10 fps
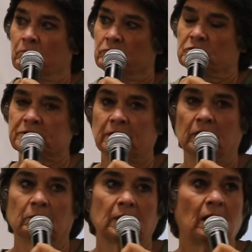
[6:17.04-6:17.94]
You're
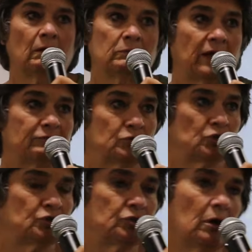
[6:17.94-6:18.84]
sitting around after
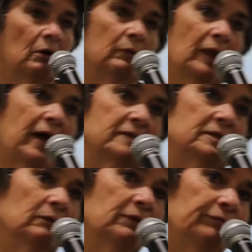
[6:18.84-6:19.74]
a show,
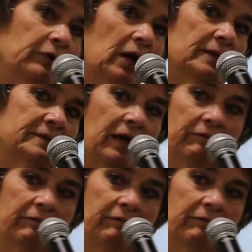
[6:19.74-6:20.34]
relaxing with friends,